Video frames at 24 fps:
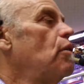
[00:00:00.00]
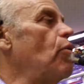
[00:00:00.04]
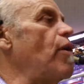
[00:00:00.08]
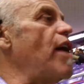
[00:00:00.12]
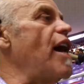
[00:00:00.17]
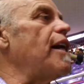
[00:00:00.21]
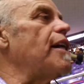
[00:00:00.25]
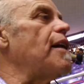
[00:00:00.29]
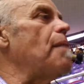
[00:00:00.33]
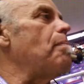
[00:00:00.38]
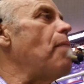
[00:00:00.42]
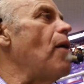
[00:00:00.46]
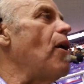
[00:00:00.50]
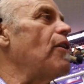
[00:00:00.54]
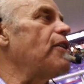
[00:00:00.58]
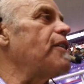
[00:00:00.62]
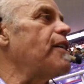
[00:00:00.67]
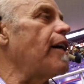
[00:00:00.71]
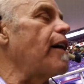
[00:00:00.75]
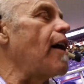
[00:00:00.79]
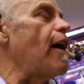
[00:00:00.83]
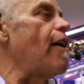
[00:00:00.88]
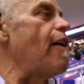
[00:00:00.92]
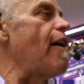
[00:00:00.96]
We had to
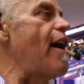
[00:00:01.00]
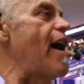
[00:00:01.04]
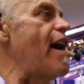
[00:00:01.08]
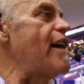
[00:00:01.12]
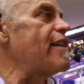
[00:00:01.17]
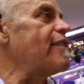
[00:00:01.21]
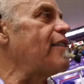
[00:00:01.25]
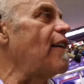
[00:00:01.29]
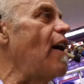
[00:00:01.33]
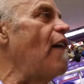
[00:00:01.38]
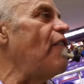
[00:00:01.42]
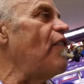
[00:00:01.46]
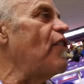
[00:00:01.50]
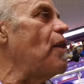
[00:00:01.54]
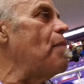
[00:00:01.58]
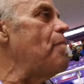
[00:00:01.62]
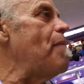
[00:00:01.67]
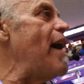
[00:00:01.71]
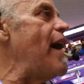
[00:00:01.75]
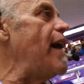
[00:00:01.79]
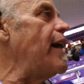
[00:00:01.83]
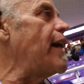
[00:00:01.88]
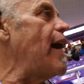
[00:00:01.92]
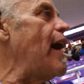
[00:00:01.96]
politic our ass off. In the
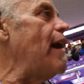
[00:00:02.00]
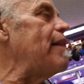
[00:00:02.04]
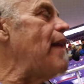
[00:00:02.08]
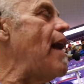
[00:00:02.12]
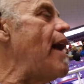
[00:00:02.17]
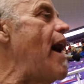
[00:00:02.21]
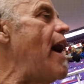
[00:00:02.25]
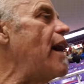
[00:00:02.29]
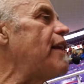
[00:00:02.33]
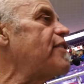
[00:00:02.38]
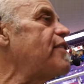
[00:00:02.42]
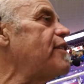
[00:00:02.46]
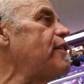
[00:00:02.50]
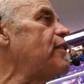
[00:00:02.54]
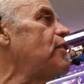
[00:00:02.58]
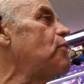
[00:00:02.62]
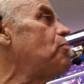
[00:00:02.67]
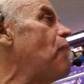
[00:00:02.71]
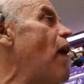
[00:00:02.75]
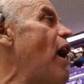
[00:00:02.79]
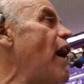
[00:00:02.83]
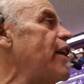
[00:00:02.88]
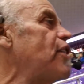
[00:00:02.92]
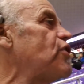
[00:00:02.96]
main game, they had us
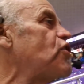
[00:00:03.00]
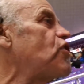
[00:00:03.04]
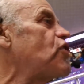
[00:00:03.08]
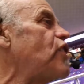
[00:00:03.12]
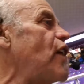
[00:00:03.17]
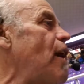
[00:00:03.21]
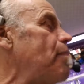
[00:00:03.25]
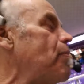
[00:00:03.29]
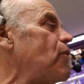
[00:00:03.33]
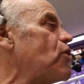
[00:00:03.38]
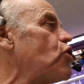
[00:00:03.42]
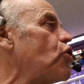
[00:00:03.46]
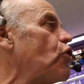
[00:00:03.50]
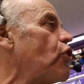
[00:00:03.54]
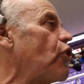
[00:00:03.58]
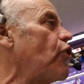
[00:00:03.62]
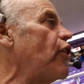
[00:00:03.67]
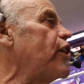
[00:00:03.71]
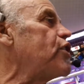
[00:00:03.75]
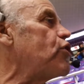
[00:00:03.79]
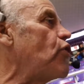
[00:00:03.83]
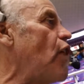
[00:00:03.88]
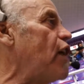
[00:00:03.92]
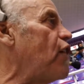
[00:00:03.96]
at minus temperature
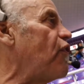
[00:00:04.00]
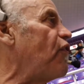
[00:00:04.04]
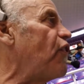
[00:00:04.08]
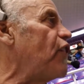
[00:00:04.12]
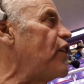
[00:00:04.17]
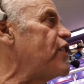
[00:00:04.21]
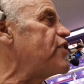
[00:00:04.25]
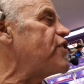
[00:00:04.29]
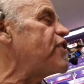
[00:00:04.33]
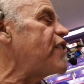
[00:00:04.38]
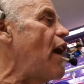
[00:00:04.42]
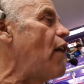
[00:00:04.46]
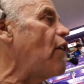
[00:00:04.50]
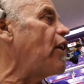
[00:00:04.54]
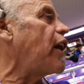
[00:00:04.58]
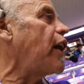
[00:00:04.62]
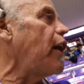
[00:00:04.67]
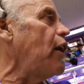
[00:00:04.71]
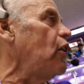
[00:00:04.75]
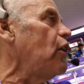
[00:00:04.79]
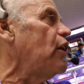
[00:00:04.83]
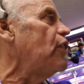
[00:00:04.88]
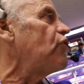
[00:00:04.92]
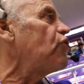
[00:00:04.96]
degree, try to freeze us
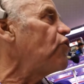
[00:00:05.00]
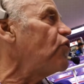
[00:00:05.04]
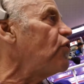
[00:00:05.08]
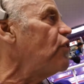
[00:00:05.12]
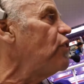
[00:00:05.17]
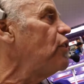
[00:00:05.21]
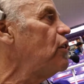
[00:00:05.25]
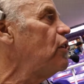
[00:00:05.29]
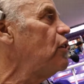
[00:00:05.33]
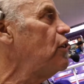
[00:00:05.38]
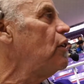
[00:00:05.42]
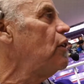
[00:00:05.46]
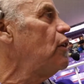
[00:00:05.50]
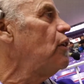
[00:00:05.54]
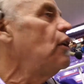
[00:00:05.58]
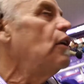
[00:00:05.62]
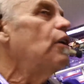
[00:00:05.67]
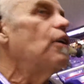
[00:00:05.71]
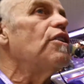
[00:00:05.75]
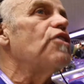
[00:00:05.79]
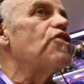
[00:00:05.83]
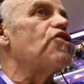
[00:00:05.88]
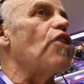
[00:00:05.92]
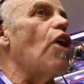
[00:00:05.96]

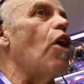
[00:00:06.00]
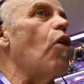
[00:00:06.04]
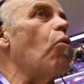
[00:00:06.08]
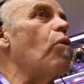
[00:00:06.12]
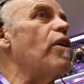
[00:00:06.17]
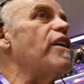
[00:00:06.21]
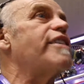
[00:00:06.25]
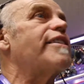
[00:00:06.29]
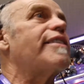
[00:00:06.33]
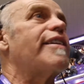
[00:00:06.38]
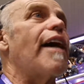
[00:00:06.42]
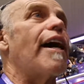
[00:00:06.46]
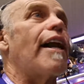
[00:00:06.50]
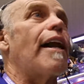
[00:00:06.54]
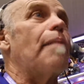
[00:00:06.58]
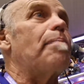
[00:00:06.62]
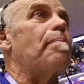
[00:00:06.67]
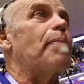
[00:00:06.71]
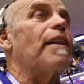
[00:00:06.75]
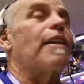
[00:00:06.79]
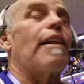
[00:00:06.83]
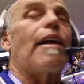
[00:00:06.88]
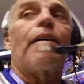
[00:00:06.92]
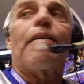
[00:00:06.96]
out, kill So we set
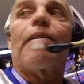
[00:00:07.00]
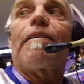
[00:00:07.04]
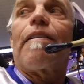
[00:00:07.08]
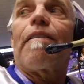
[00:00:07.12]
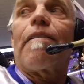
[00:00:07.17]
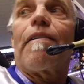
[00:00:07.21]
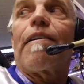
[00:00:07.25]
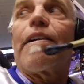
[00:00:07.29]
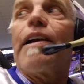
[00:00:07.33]
up in the